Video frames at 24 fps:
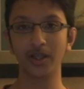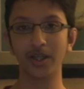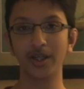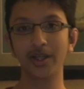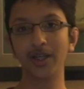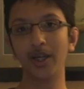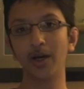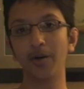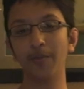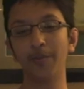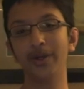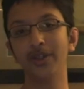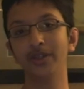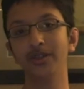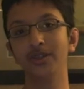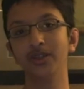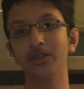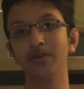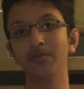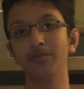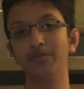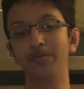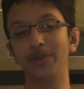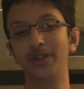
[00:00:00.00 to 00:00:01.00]
Now
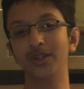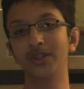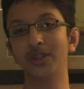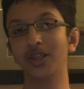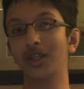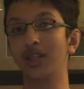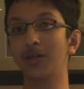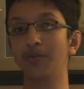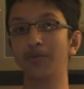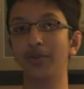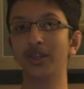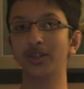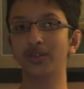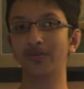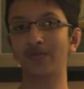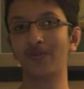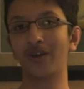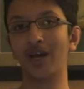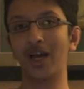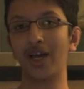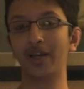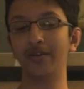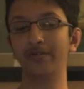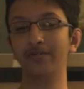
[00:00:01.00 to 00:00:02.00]
Pentium basically means
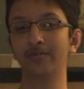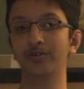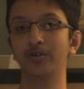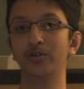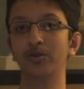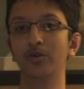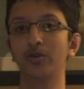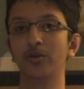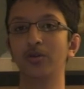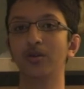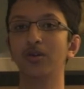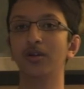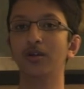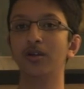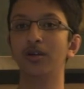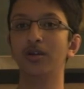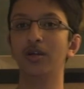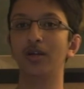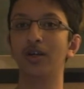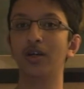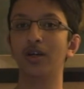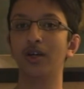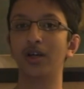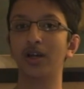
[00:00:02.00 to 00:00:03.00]
5, so
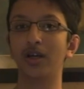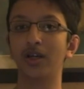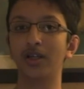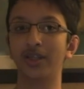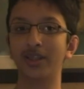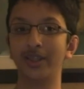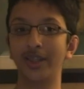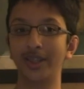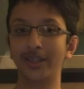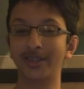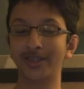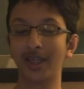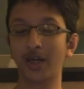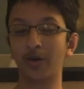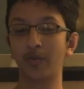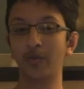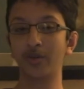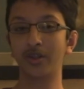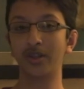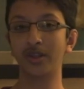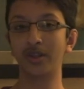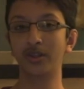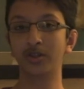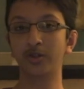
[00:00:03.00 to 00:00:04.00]
they stuck
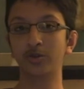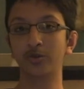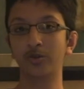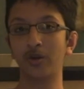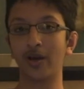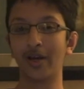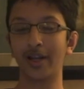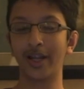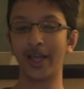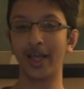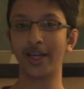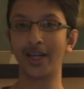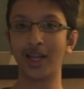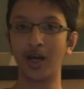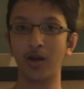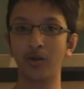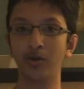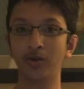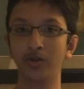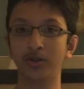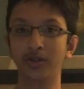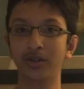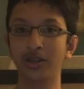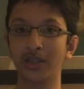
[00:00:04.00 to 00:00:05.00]
with this throughout, and now
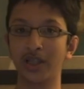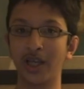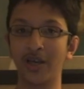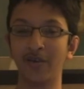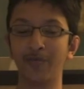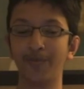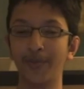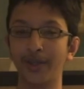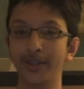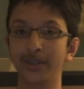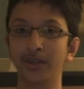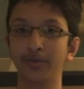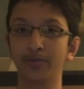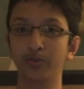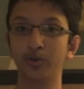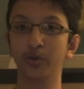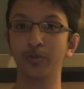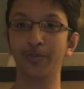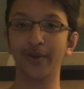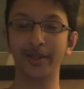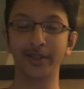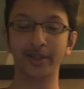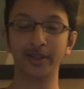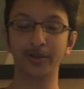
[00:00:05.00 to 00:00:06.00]
you still have Pentium
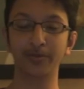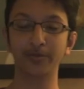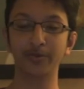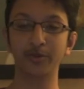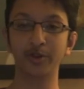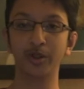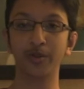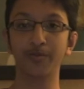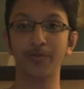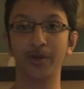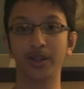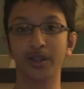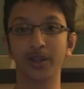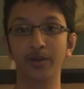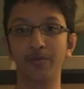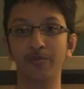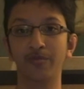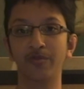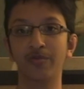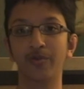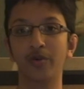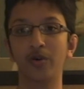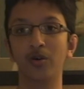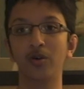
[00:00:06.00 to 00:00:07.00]
2, Pentium 3, Pentium
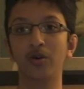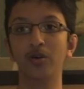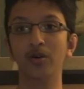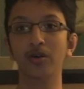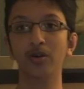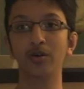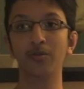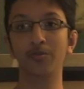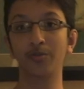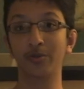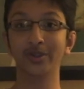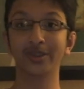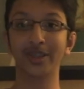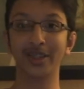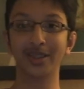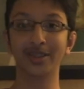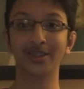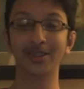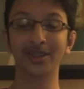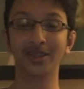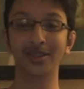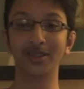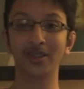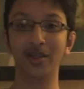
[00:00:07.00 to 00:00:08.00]
4
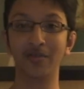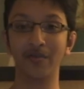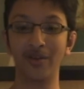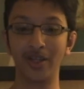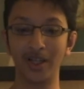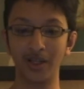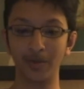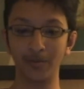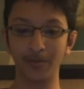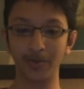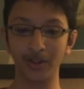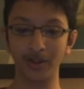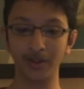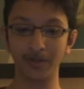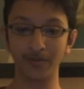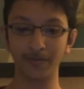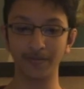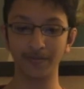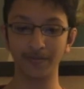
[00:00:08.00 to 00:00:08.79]
processors available.